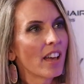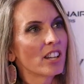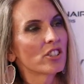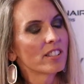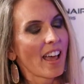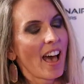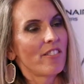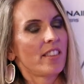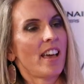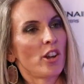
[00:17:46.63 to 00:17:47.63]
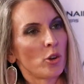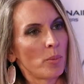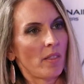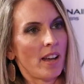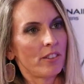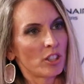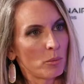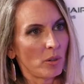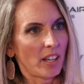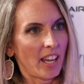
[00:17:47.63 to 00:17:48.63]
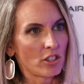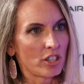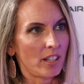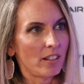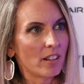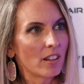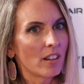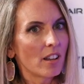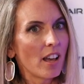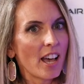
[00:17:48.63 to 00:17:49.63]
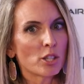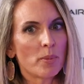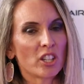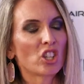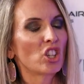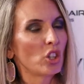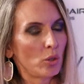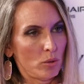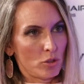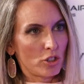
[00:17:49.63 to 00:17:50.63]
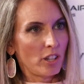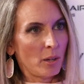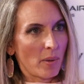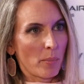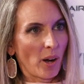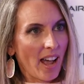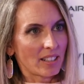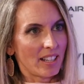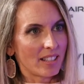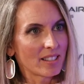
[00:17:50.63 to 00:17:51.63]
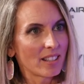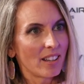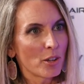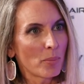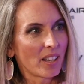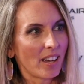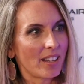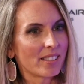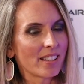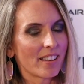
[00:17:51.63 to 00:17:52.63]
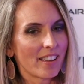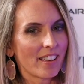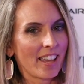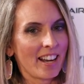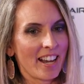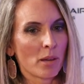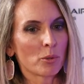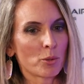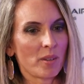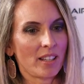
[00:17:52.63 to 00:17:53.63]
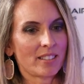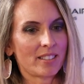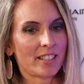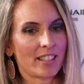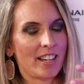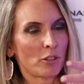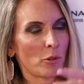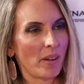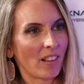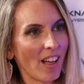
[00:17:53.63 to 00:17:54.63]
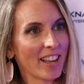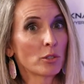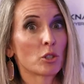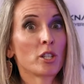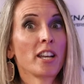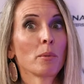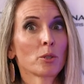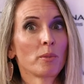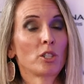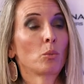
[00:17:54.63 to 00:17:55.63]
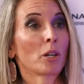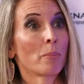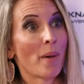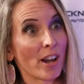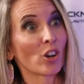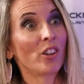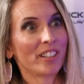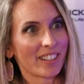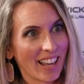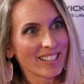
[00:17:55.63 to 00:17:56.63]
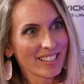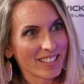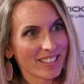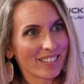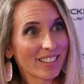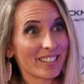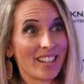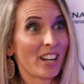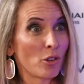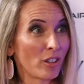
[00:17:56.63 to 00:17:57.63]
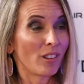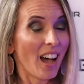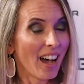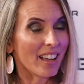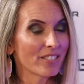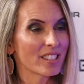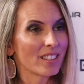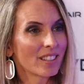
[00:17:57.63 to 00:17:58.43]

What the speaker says: And just having that open line of communication has been huge in my practice, because it enables me to connect with my clients, which enables me to work better on their cases, because then I know their lives.